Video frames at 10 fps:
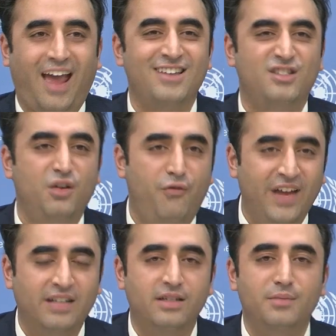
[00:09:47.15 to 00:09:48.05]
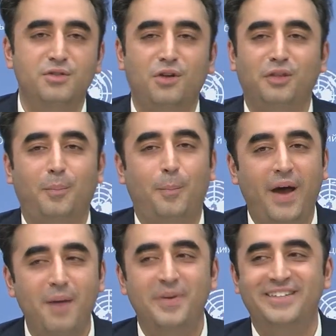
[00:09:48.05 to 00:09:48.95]
as the victims, not the
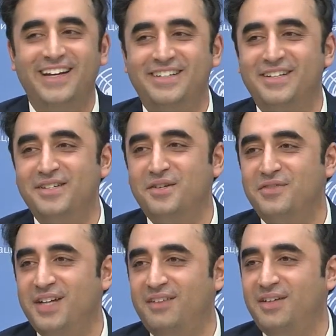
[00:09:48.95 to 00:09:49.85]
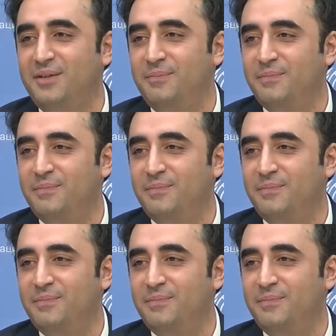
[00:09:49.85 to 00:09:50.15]
perpetrators of terror.